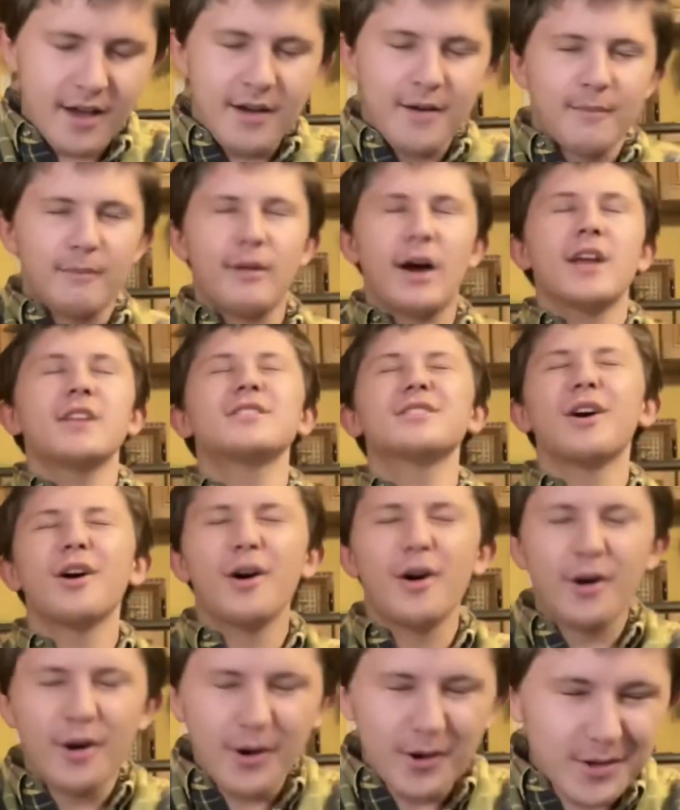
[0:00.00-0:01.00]
my
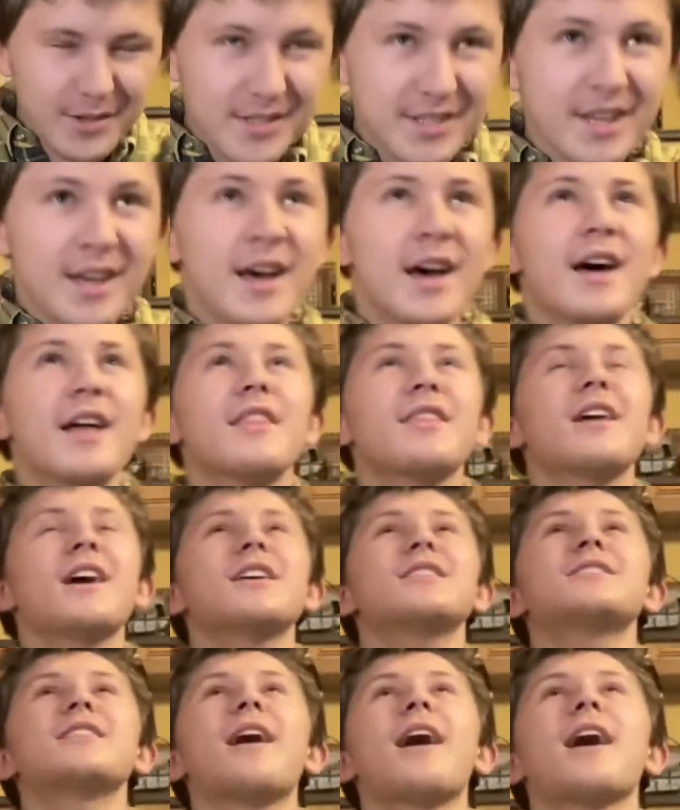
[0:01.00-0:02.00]
toes. They
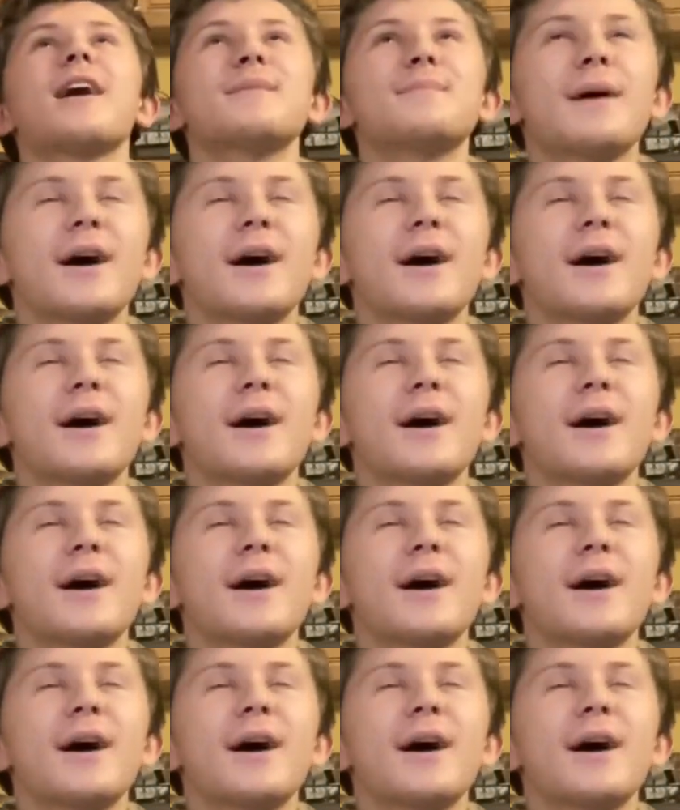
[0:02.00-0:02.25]
tied